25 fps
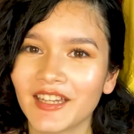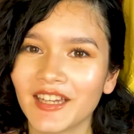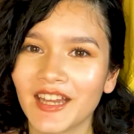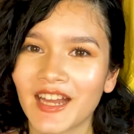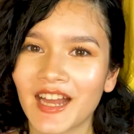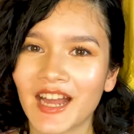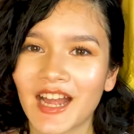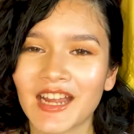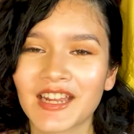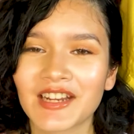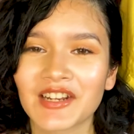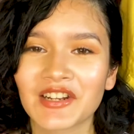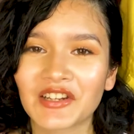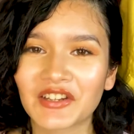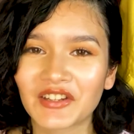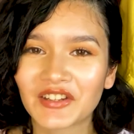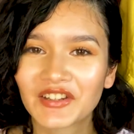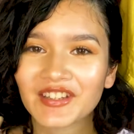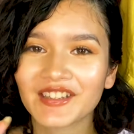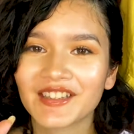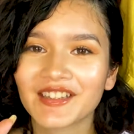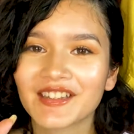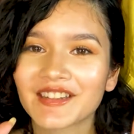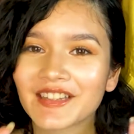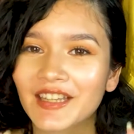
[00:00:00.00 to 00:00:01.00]
I know
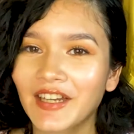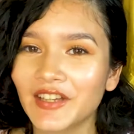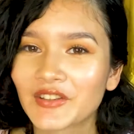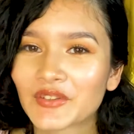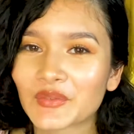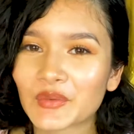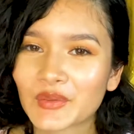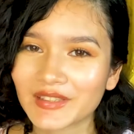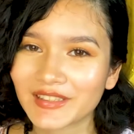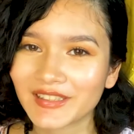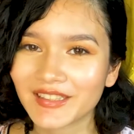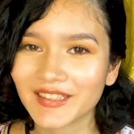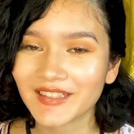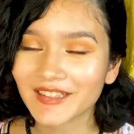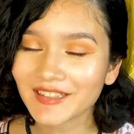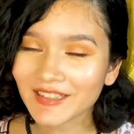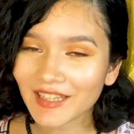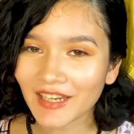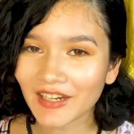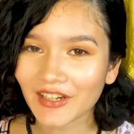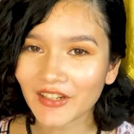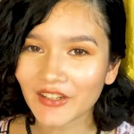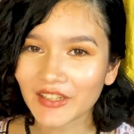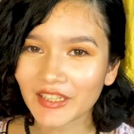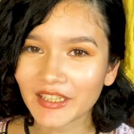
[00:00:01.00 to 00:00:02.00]
this sounds really
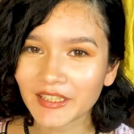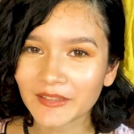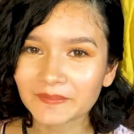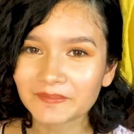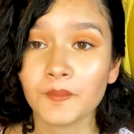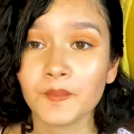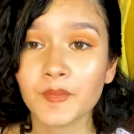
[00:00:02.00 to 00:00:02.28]
scary.